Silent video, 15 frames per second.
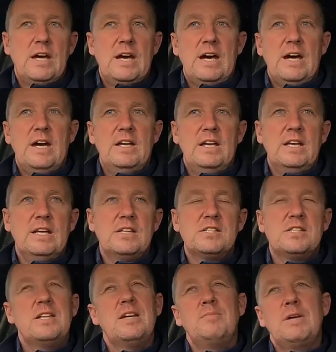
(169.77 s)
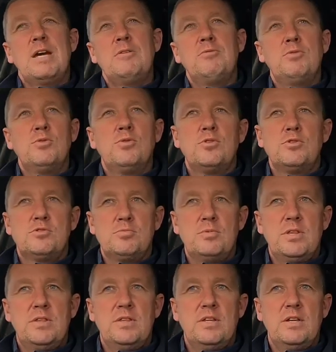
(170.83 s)
And like I say, my outgoings
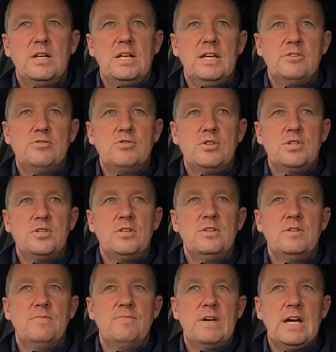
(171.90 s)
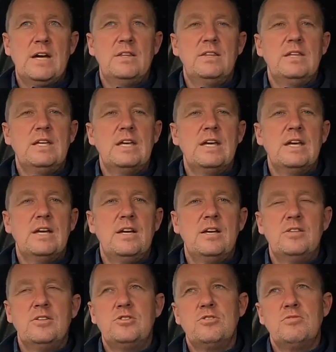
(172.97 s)
with the electrician and
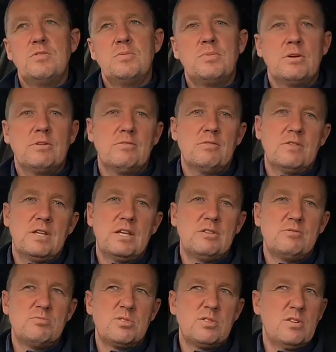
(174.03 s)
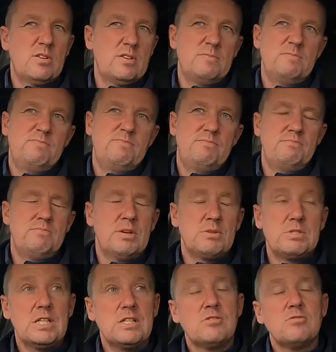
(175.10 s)
the cherry picker and things were sort of about
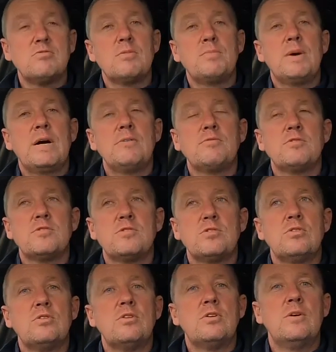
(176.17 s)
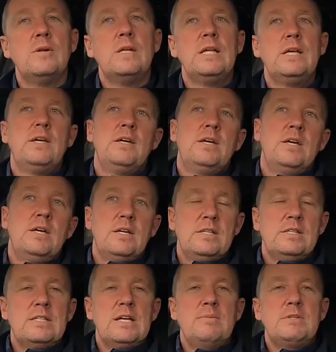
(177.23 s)
£600. So
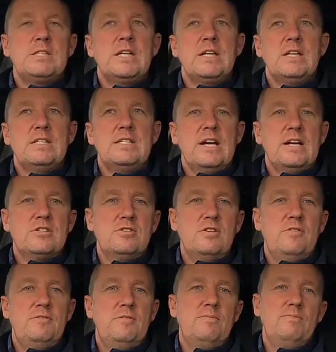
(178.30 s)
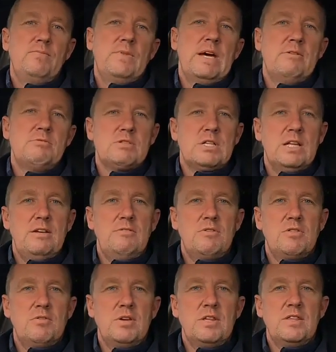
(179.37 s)
time you take your tax off, I was
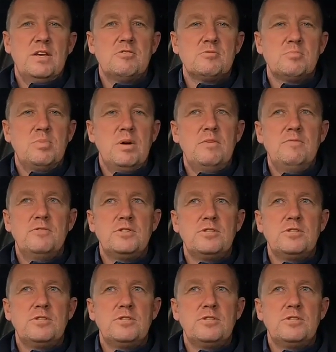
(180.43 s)
clearing £3,000 for